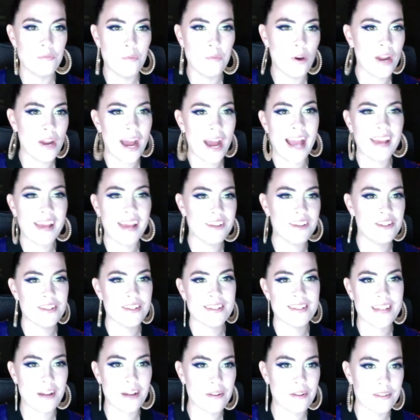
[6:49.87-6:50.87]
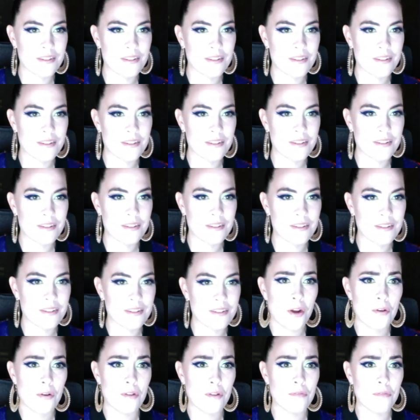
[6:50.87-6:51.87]
what I had just done on stage, and
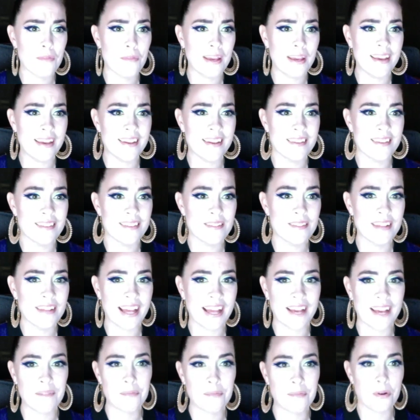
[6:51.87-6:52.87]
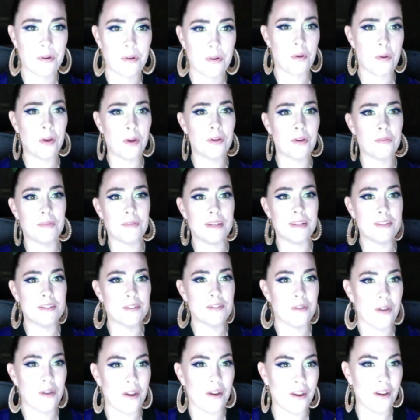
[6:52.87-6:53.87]
took a photo of me and like promoted
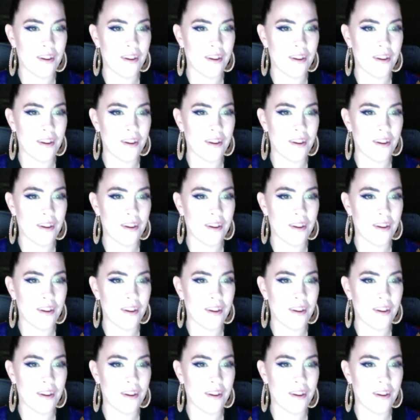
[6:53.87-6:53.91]
me to